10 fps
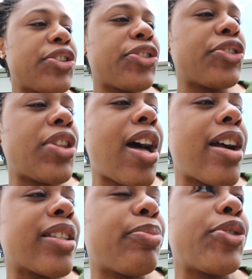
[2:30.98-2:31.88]
sister
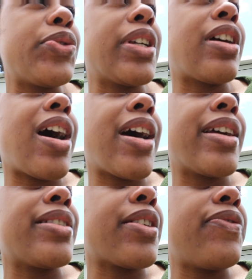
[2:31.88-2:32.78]
locks pros and
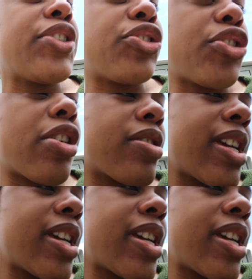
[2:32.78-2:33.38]
cons of the starter